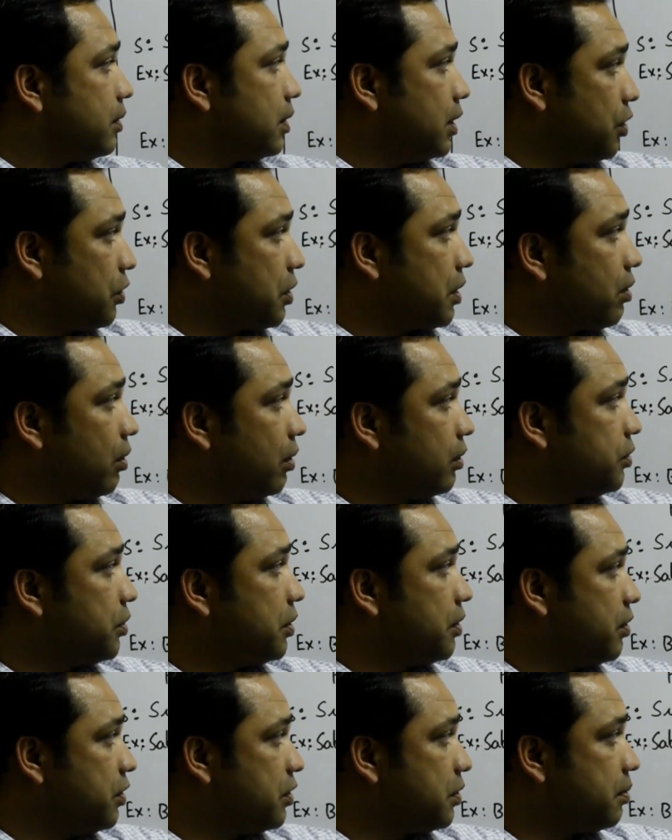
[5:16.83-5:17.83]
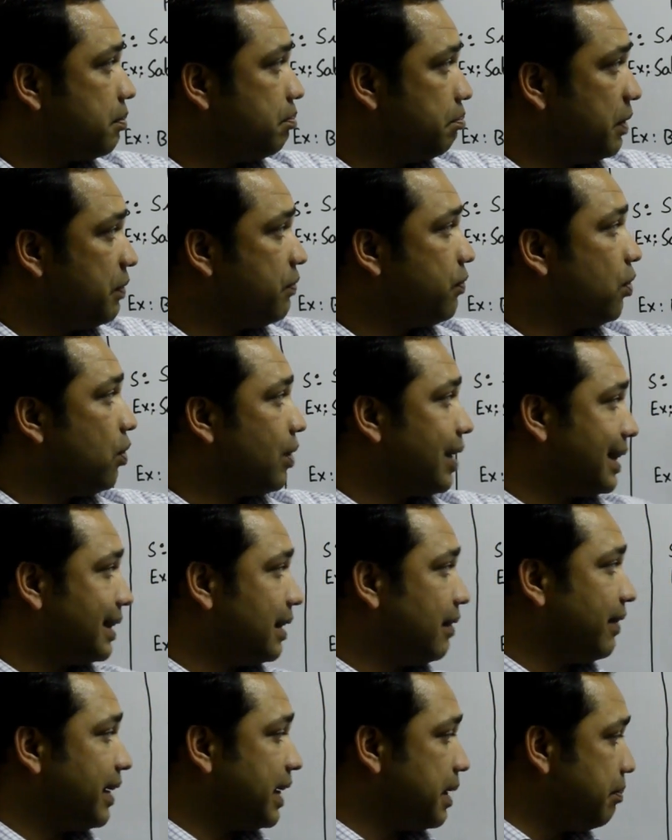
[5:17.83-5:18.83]
You can also use before at
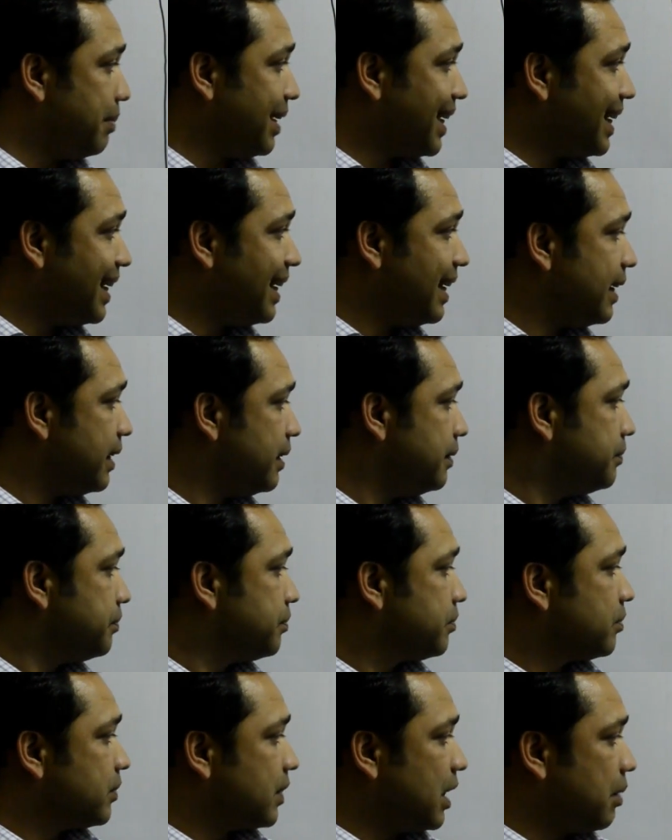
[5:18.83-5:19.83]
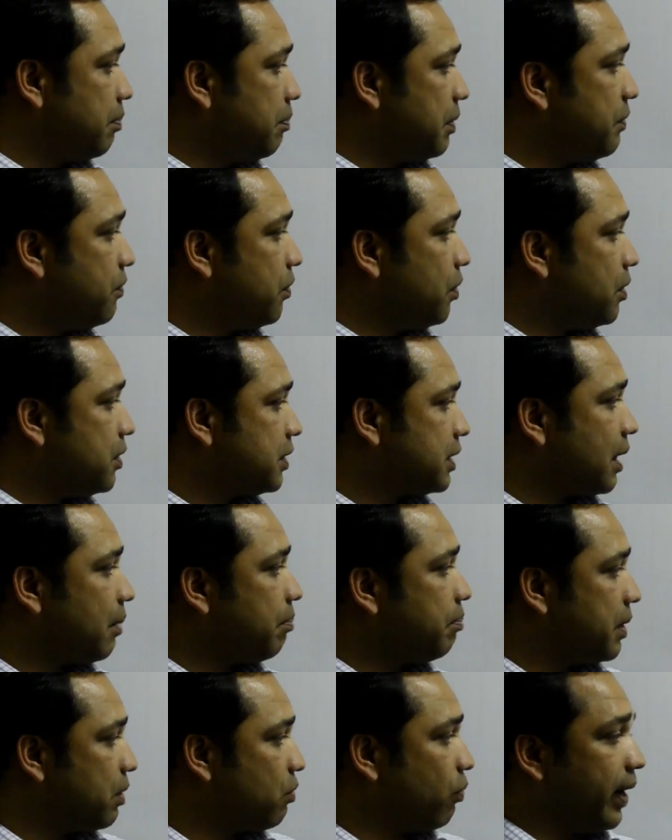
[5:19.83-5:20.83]
the very beginning, that before
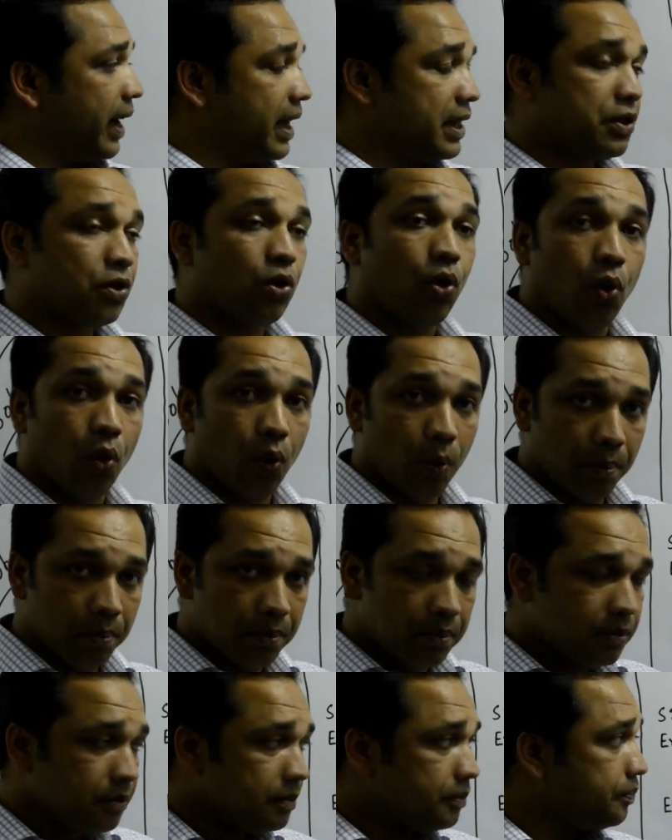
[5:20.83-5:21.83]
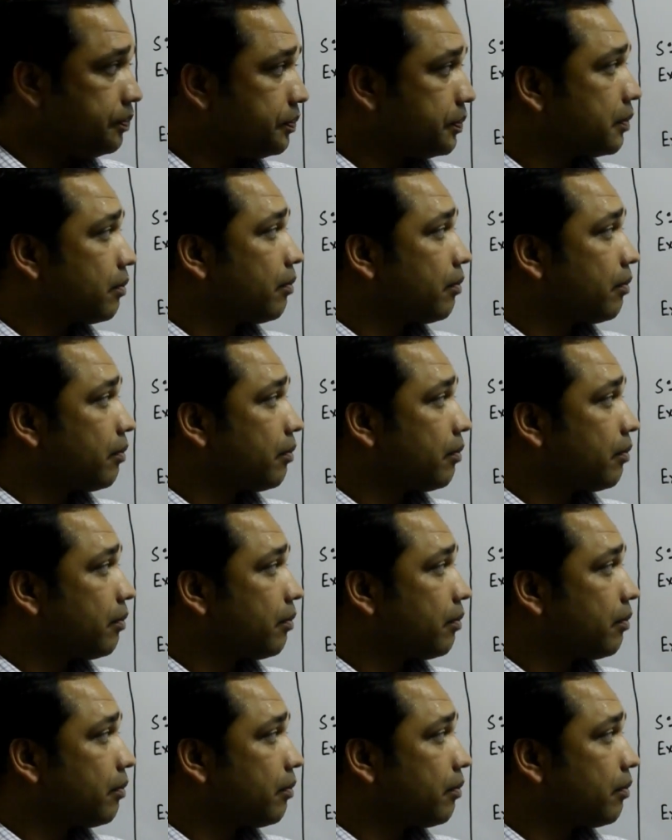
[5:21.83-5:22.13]
Sabbir went home.